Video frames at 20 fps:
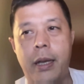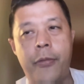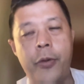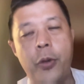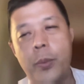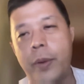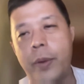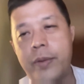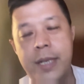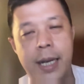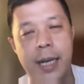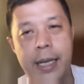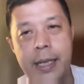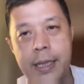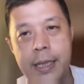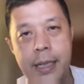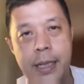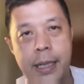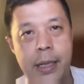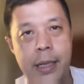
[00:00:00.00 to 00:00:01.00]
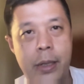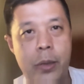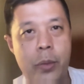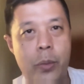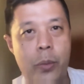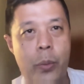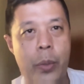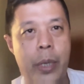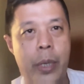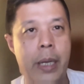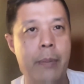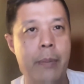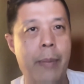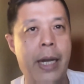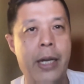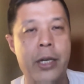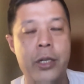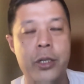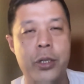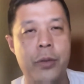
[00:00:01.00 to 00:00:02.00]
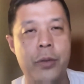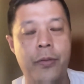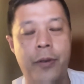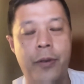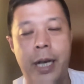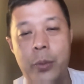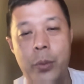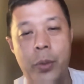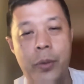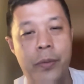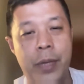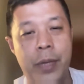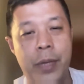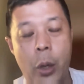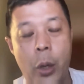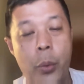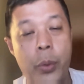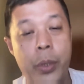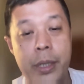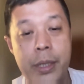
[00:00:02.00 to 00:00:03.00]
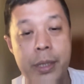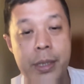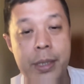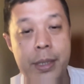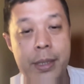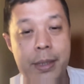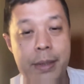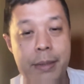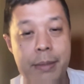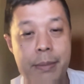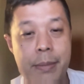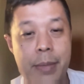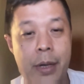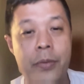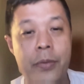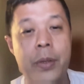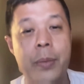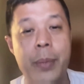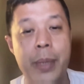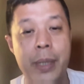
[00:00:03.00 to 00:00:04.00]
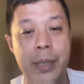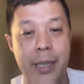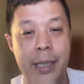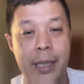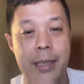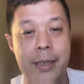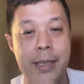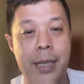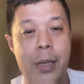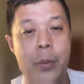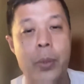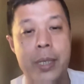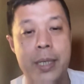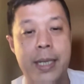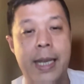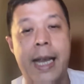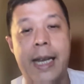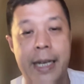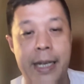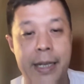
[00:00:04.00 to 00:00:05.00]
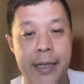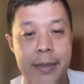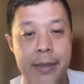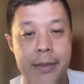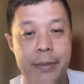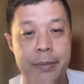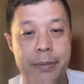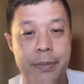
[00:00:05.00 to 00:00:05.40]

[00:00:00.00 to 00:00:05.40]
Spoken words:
A few months later, we managed to find one of the owners of the buildings that we're scanning.